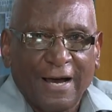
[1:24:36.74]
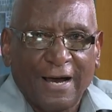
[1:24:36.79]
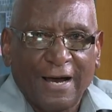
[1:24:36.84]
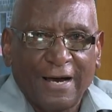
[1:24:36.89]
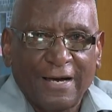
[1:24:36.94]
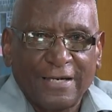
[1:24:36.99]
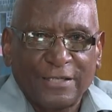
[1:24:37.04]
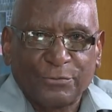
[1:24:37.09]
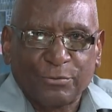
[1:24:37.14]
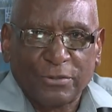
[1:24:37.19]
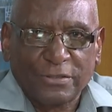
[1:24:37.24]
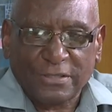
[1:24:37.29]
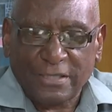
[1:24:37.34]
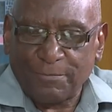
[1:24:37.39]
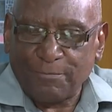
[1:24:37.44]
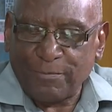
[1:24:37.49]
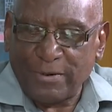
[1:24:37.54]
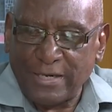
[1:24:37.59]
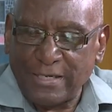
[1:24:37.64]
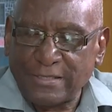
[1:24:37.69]
It was a
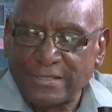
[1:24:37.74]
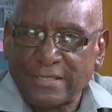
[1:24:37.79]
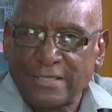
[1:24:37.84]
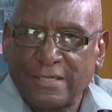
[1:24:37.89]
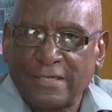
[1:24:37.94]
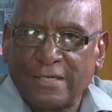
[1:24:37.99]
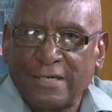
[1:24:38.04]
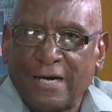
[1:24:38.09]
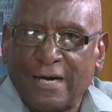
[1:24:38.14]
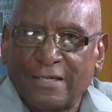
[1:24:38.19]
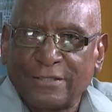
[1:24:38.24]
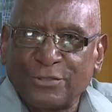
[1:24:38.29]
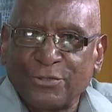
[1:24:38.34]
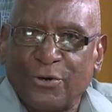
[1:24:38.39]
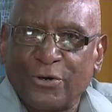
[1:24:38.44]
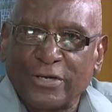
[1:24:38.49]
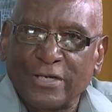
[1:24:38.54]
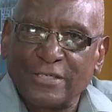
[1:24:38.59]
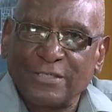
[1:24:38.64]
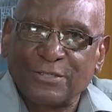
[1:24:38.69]
pleasure
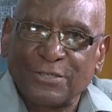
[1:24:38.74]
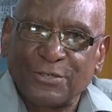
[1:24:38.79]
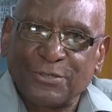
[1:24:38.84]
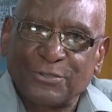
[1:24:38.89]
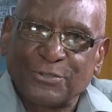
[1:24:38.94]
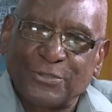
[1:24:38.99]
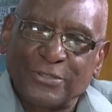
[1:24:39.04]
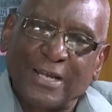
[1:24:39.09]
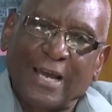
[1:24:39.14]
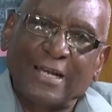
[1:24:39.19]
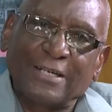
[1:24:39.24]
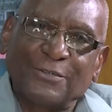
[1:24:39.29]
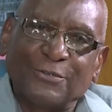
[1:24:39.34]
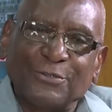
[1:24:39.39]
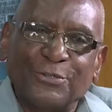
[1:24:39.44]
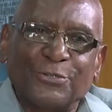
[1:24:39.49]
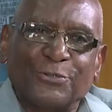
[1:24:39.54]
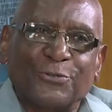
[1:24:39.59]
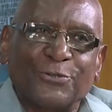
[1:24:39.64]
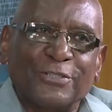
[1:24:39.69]
talking to you tonight, though
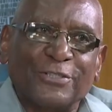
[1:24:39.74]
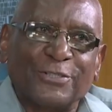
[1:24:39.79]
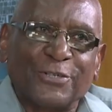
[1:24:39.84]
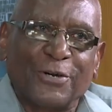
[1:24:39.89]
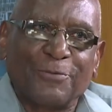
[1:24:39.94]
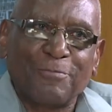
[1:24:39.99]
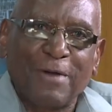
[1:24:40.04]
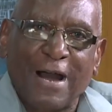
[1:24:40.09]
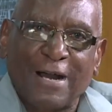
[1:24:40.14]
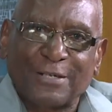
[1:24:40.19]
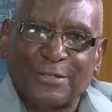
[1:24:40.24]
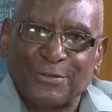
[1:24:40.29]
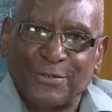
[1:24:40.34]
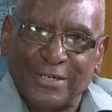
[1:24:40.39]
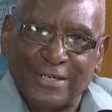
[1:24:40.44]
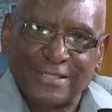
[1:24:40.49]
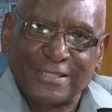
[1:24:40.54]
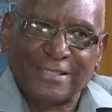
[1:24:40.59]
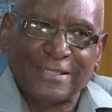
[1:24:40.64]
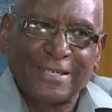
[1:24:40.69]
you couldn't talk back to
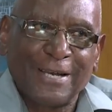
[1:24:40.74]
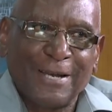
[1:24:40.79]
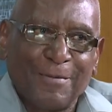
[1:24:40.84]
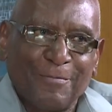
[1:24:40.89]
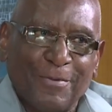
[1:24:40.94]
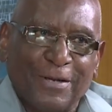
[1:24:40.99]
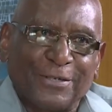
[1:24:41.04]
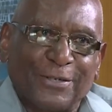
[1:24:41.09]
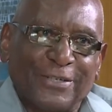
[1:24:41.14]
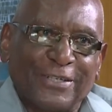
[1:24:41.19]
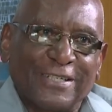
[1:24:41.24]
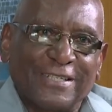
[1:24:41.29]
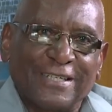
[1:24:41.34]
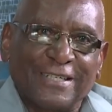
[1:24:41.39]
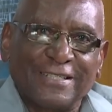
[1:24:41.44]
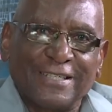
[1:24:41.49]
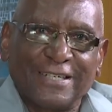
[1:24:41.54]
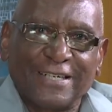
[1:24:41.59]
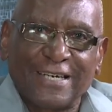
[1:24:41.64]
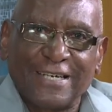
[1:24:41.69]
us, but on
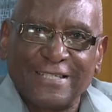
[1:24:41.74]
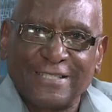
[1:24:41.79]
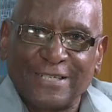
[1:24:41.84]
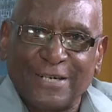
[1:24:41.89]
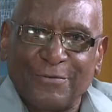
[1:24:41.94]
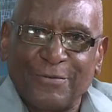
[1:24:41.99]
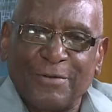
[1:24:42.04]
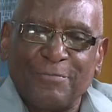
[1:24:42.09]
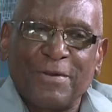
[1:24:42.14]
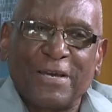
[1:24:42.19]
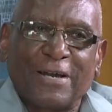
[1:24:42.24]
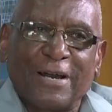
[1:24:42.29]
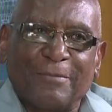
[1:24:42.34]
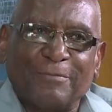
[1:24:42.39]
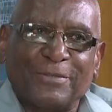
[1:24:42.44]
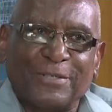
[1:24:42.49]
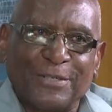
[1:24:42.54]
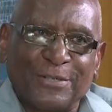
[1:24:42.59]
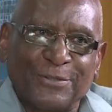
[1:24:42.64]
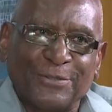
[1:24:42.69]
another occasion we'll make up
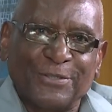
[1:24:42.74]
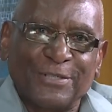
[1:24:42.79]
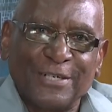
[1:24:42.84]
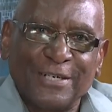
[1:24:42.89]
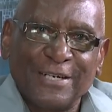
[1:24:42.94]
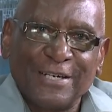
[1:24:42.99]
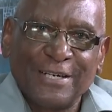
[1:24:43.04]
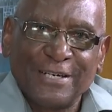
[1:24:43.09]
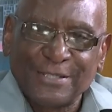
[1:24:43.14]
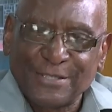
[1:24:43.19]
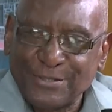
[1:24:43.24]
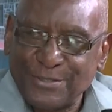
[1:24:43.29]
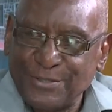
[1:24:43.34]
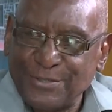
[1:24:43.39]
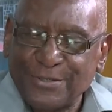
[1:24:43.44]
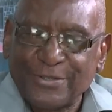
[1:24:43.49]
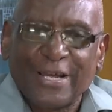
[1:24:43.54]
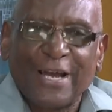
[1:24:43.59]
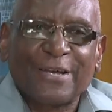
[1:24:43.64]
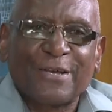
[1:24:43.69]
to you.
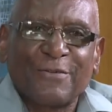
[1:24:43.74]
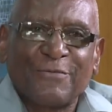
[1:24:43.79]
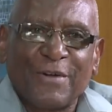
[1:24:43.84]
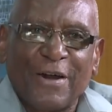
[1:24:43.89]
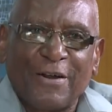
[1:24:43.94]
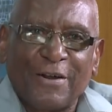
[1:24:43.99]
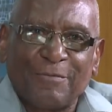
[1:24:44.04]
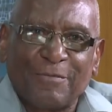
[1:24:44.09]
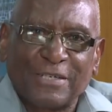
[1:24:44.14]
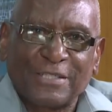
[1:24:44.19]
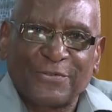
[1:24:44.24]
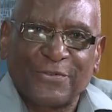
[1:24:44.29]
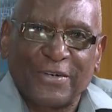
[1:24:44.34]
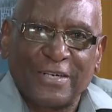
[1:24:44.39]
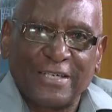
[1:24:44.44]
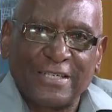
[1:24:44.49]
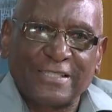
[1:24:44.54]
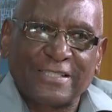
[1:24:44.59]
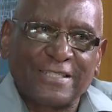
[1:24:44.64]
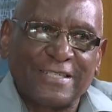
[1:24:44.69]
So thank you very much for
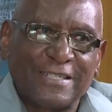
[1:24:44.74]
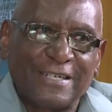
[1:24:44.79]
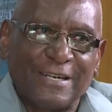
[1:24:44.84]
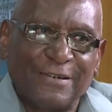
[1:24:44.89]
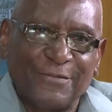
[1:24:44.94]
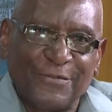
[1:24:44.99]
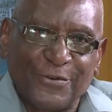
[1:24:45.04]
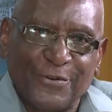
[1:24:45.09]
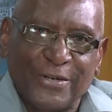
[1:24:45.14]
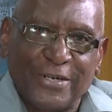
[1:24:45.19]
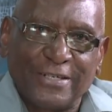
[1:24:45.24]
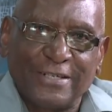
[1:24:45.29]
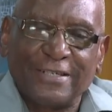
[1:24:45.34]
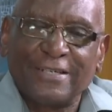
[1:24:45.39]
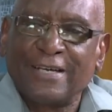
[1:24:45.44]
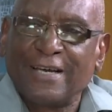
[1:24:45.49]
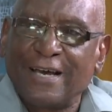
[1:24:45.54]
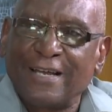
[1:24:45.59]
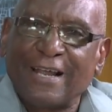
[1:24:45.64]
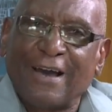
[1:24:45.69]
listening and viewing,
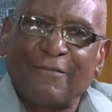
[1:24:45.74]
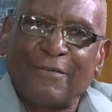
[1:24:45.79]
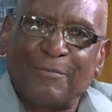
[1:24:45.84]
and have a